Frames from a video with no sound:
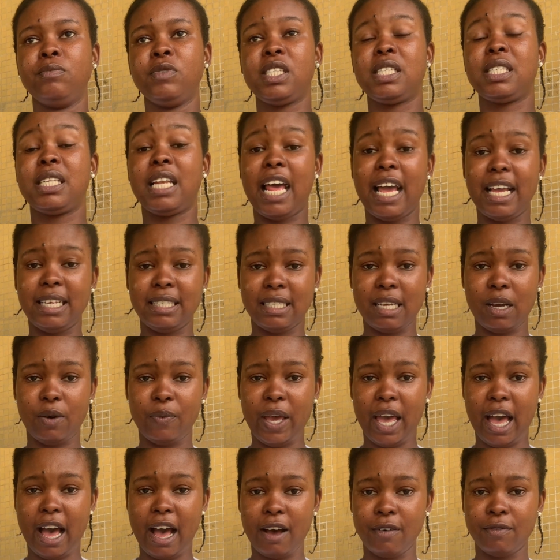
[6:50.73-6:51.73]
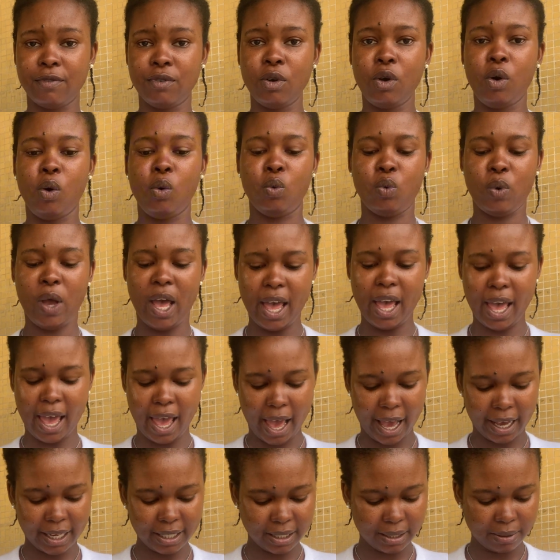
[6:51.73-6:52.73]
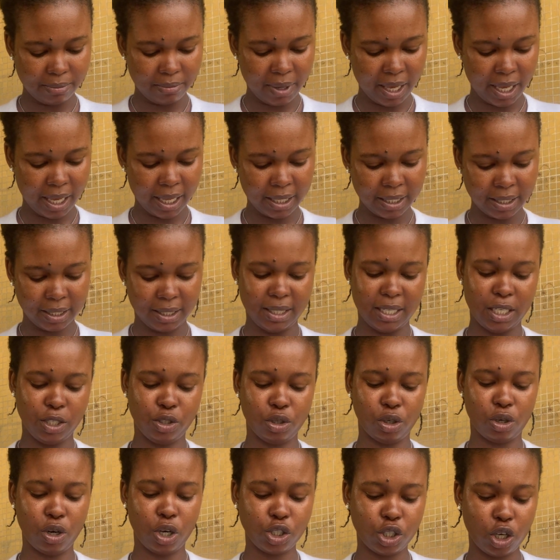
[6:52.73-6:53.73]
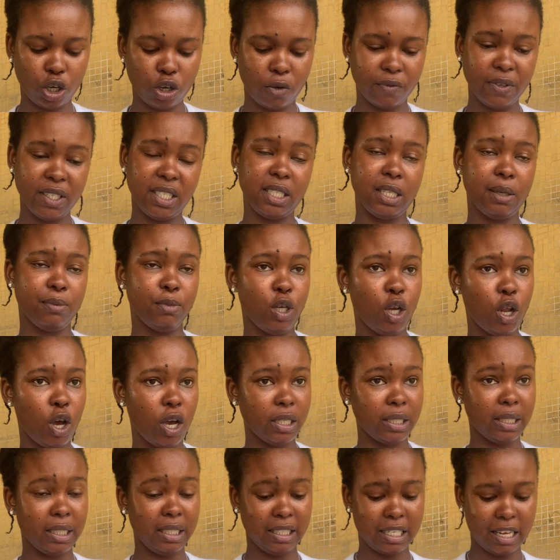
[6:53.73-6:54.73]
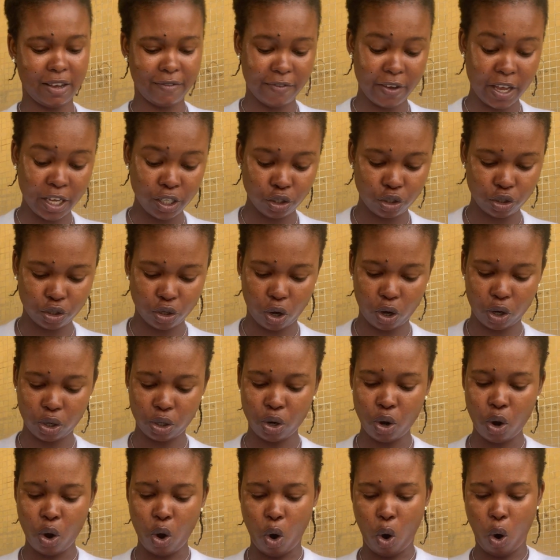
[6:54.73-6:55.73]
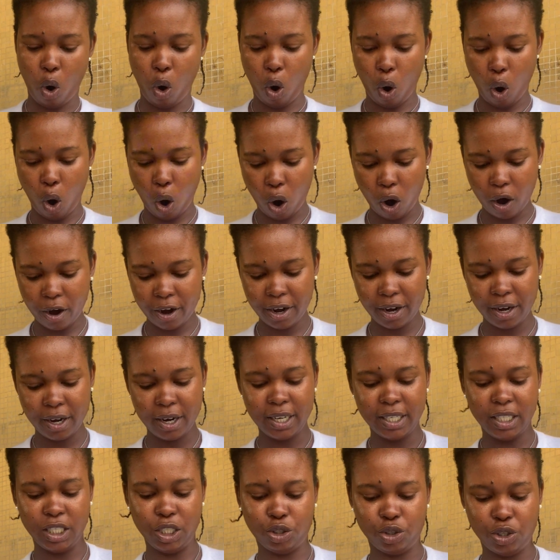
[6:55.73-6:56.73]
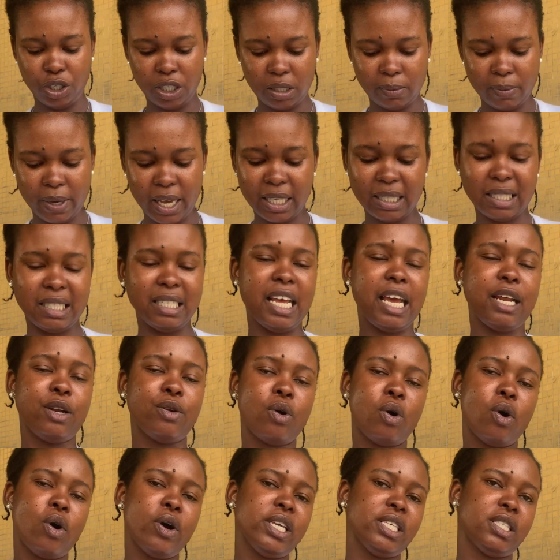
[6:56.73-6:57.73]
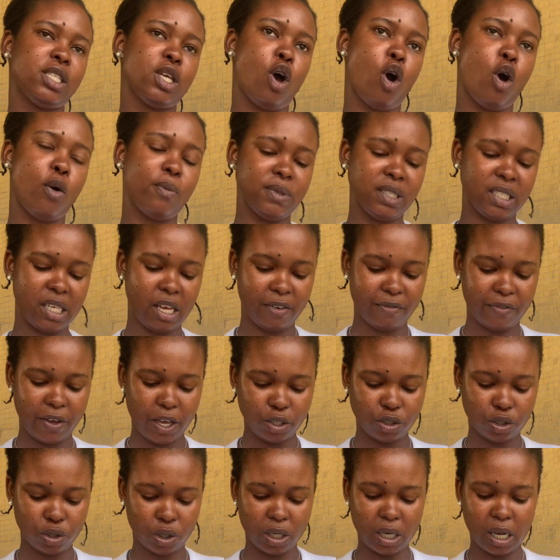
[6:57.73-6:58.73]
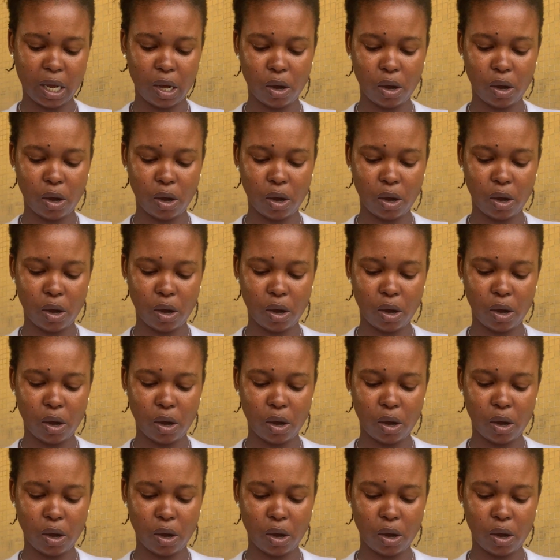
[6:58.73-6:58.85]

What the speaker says: slides that we have, where X means the introduction of the stimulus, intervention, or the treatment. Then O is the observation